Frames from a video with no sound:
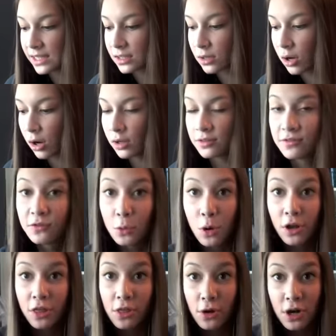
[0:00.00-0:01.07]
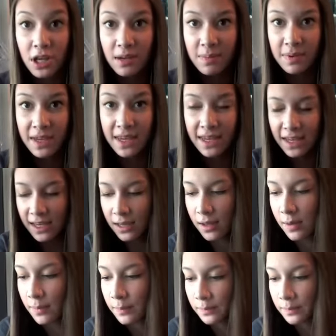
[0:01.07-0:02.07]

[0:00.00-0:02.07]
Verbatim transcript: is called 430p